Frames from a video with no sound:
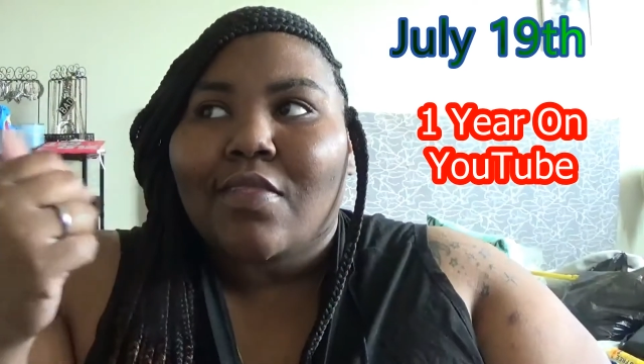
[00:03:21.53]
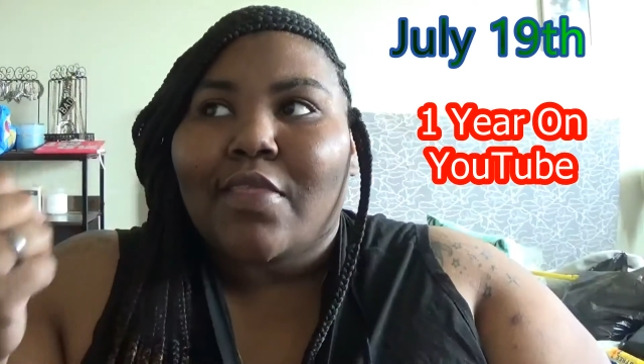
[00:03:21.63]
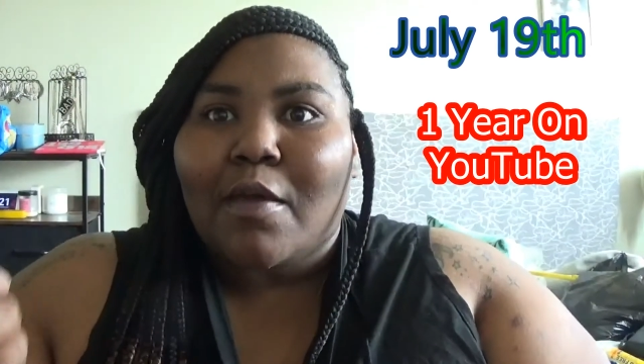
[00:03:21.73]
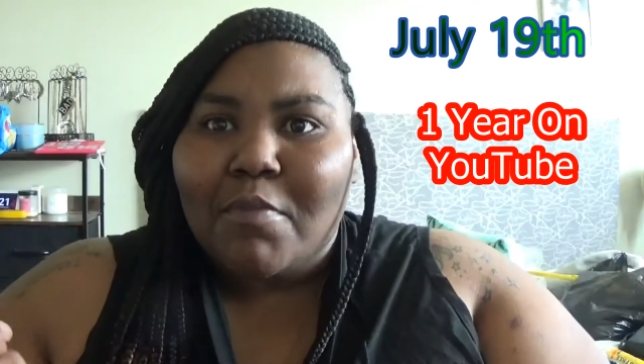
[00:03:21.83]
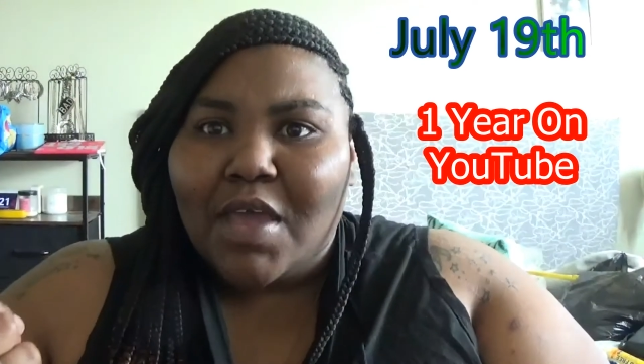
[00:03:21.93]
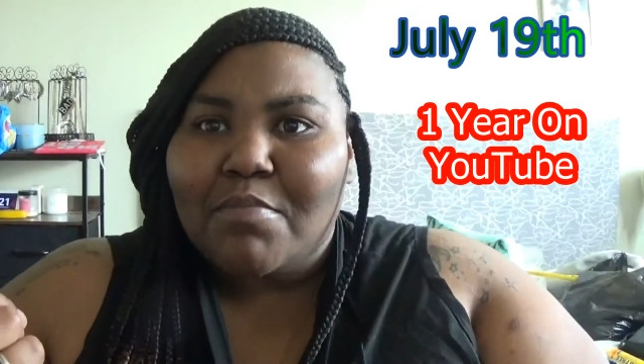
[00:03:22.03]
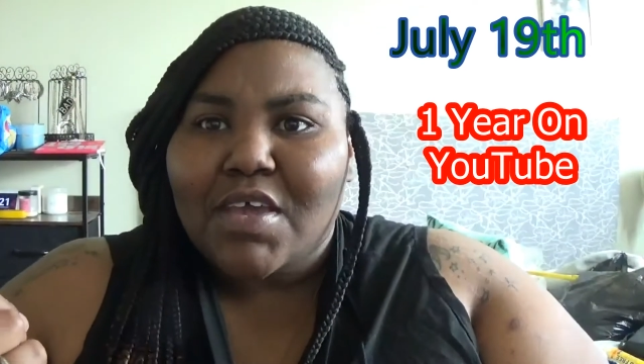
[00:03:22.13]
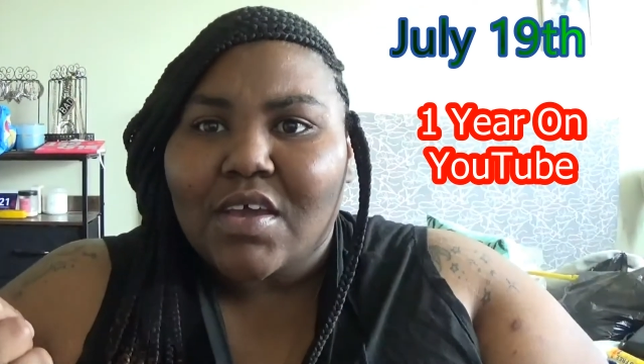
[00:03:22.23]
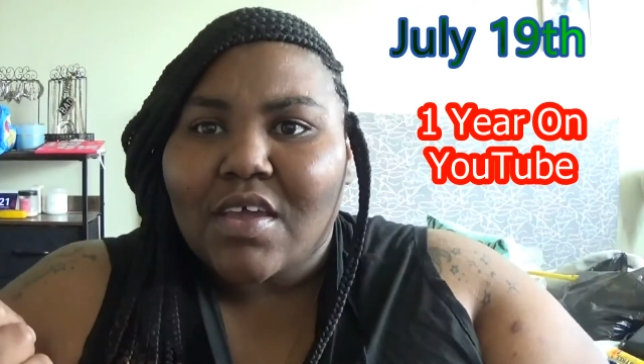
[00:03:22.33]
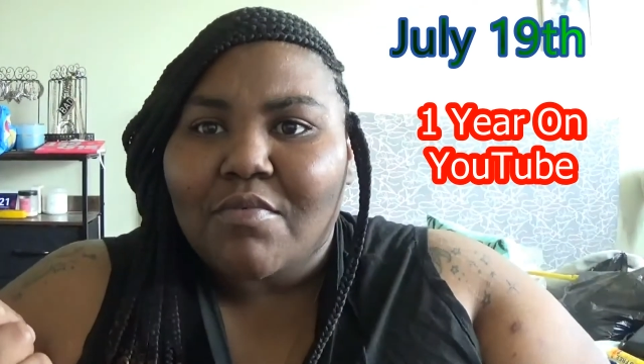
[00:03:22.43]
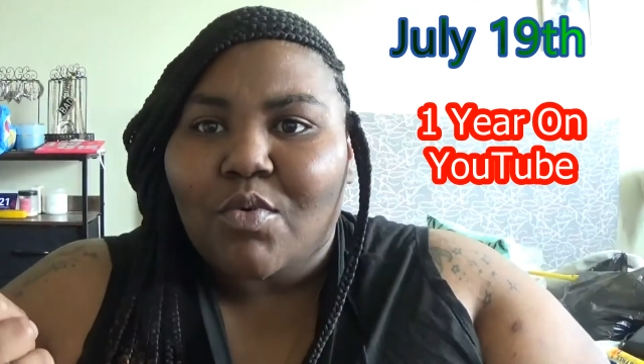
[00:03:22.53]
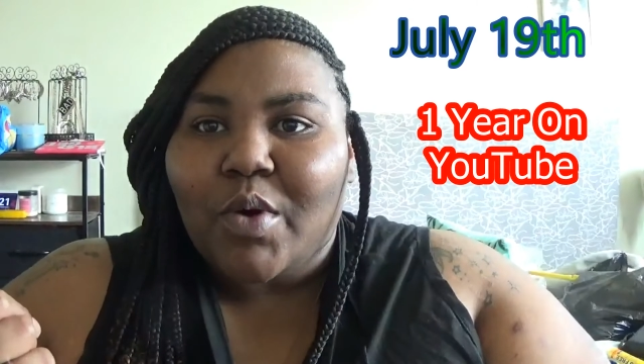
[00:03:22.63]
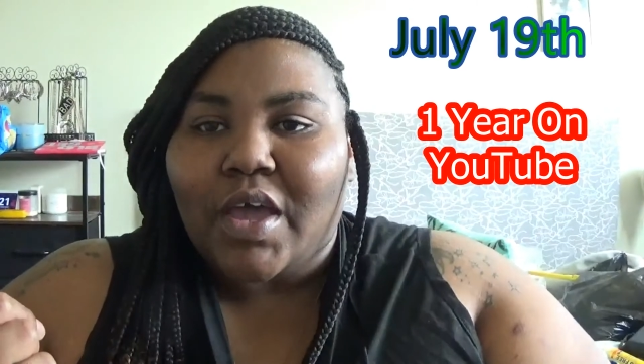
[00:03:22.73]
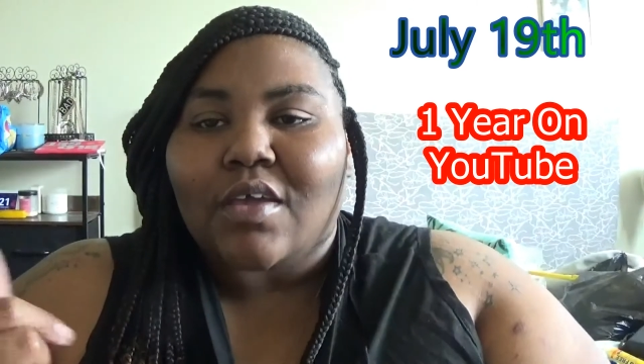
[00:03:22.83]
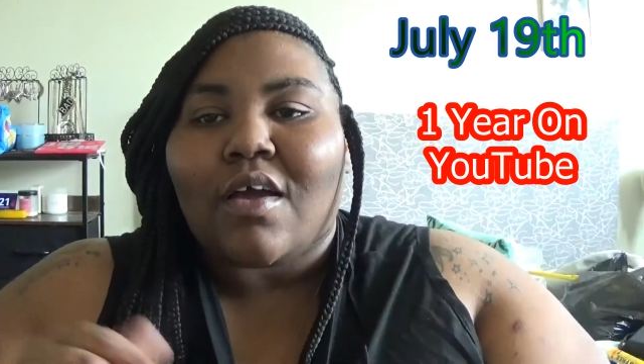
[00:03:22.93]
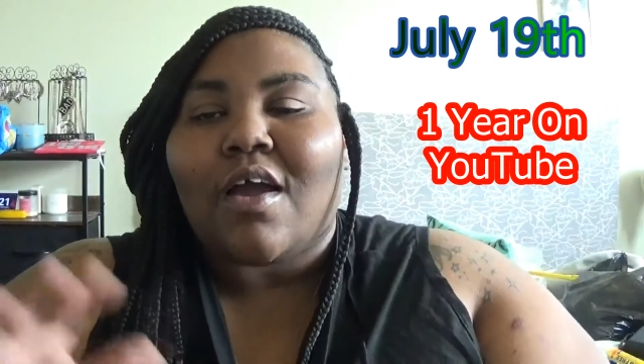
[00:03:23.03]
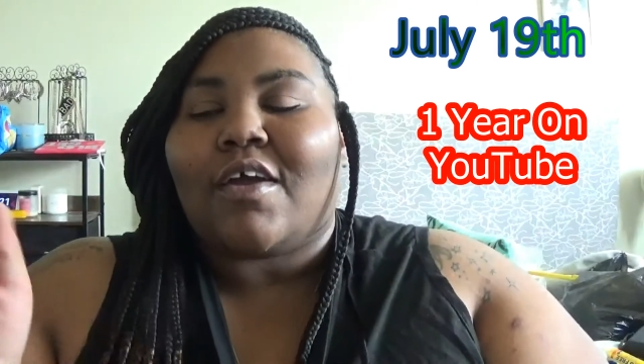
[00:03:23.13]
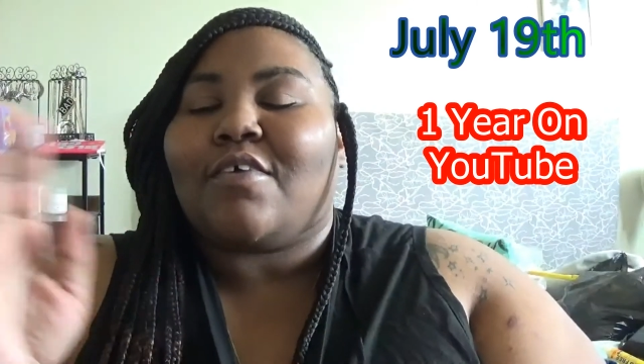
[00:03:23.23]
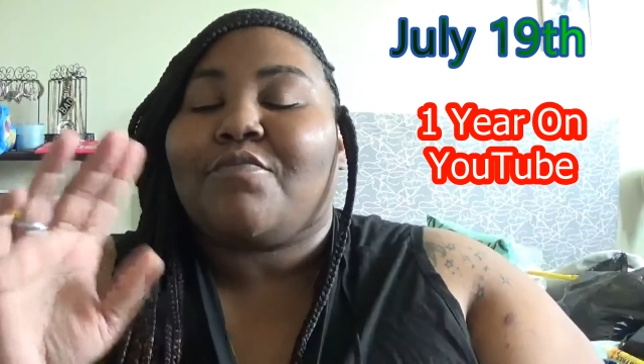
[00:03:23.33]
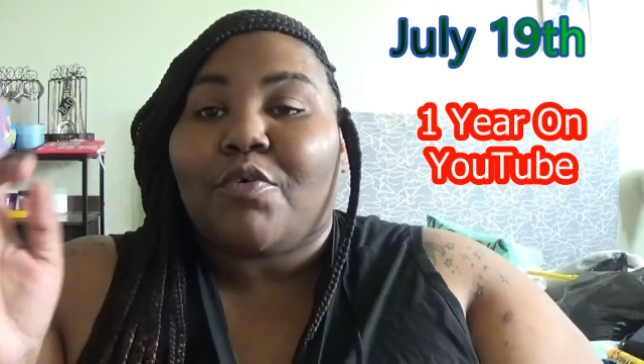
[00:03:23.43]
There may be a giveaway.
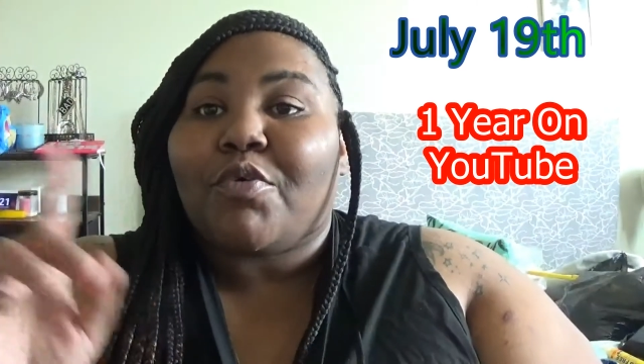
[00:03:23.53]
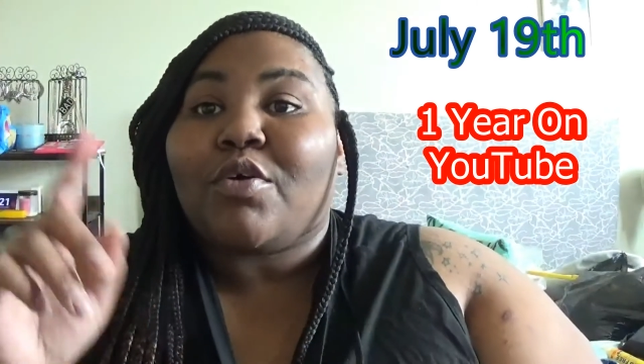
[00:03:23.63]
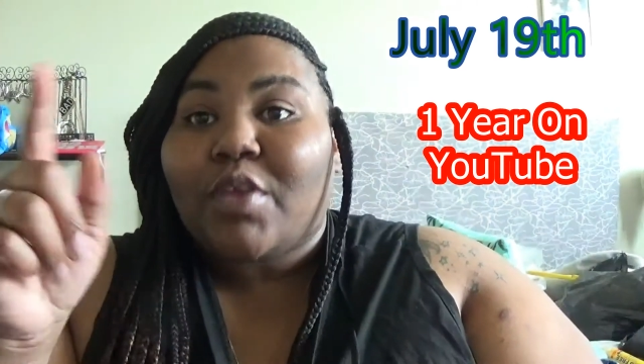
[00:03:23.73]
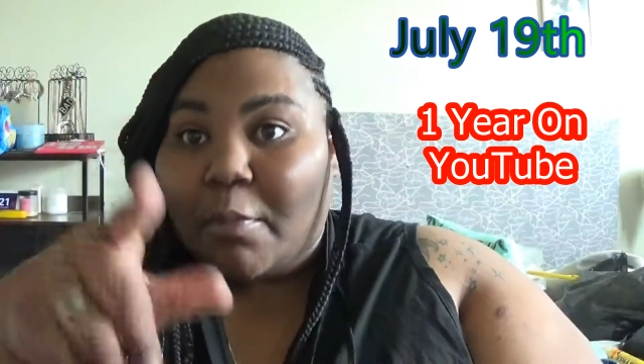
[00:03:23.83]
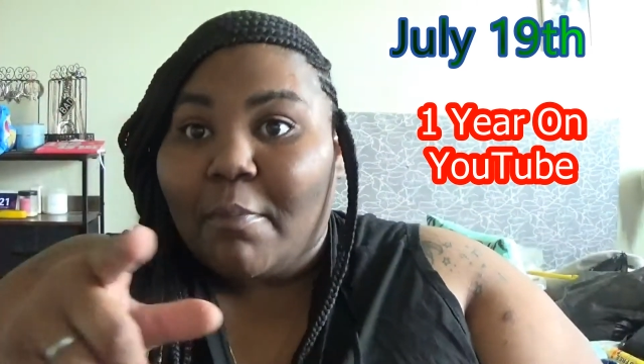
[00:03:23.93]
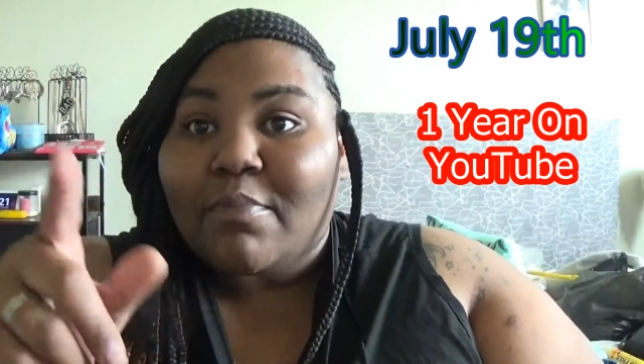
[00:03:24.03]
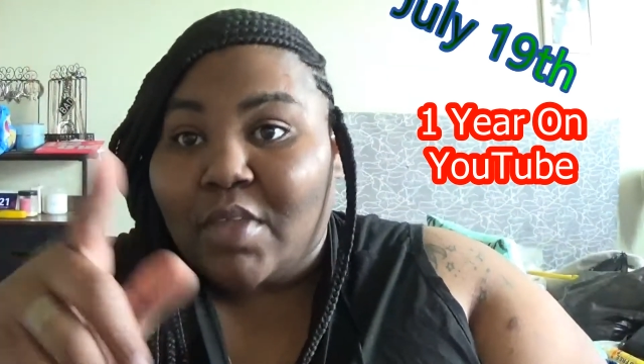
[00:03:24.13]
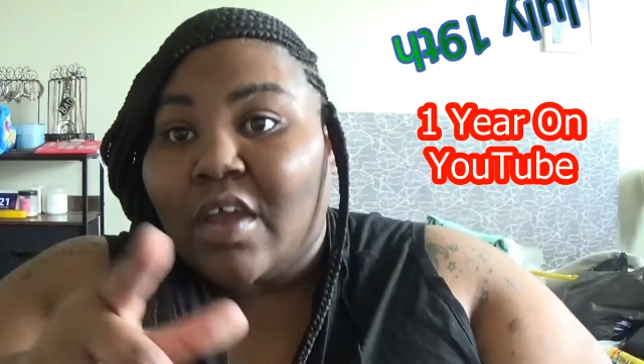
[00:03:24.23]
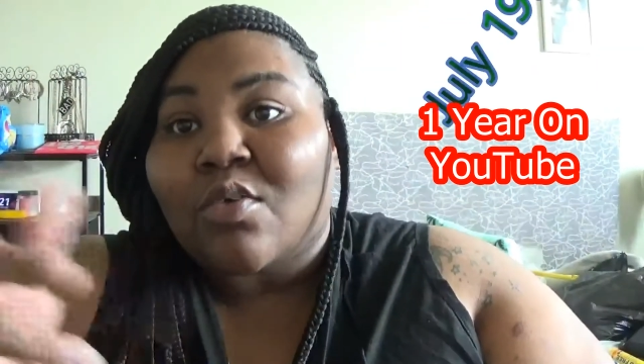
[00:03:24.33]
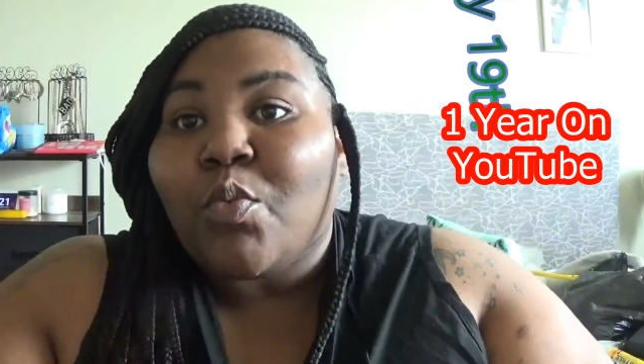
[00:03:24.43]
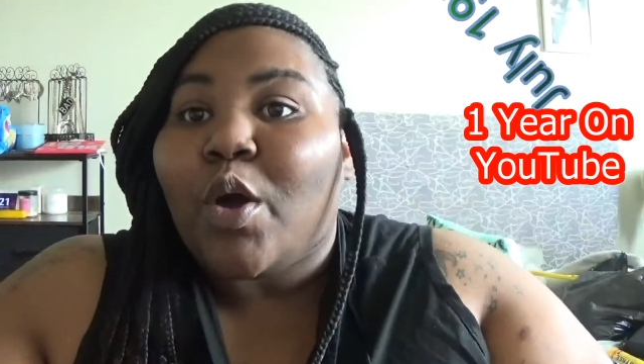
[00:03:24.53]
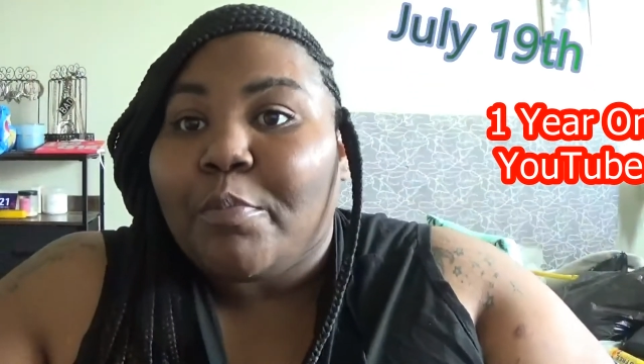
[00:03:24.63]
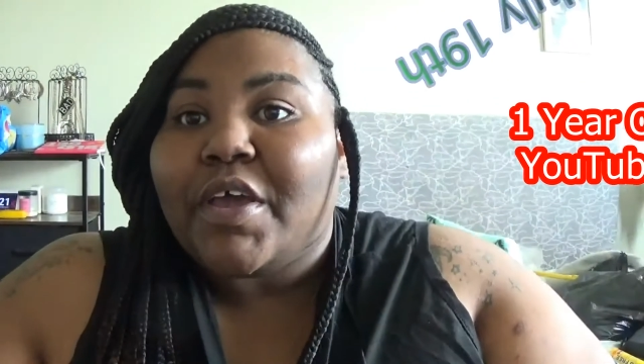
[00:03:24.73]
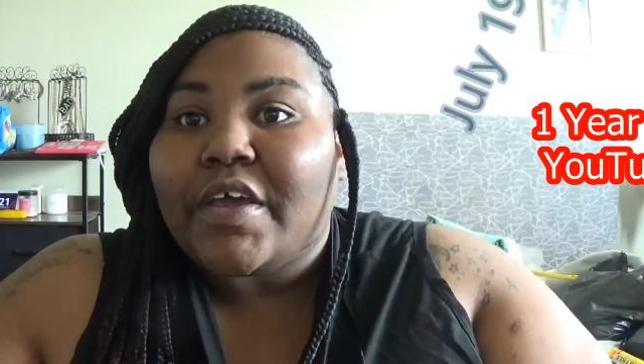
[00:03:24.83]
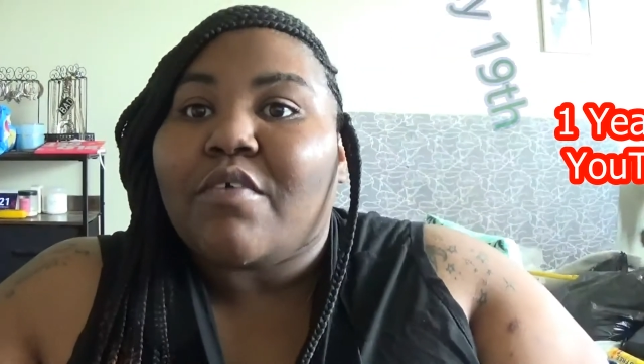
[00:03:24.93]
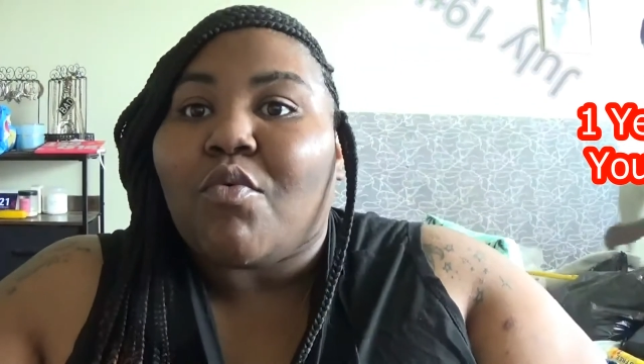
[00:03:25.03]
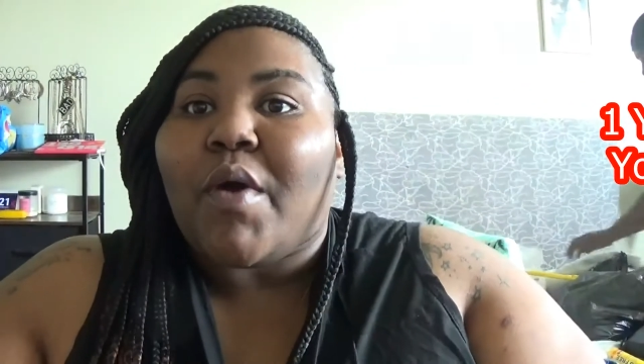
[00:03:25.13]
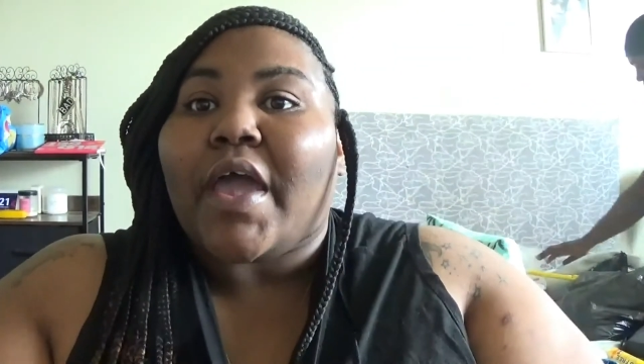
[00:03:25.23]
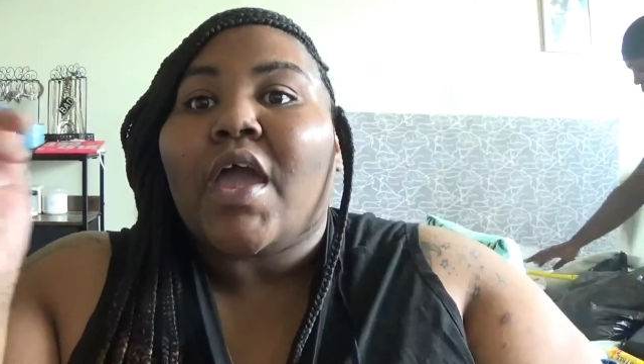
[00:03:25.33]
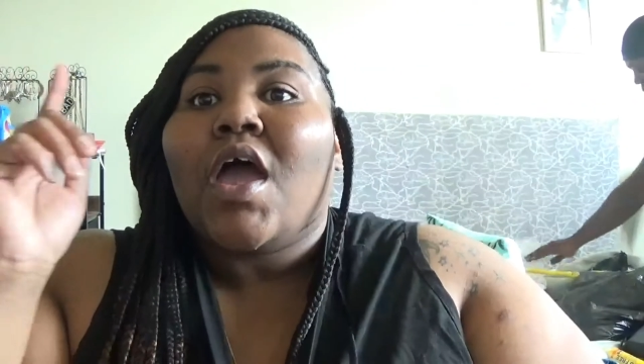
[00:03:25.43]
Alright, for real, there, there will be a
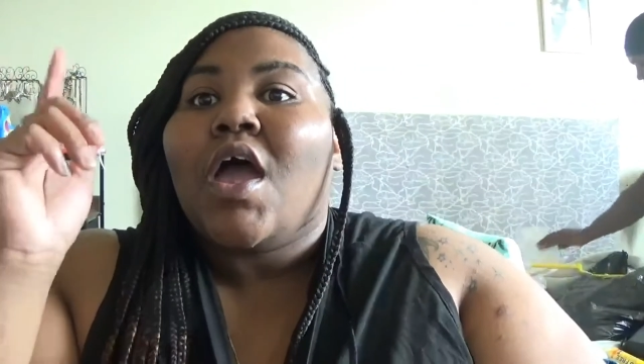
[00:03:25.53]
giveaway.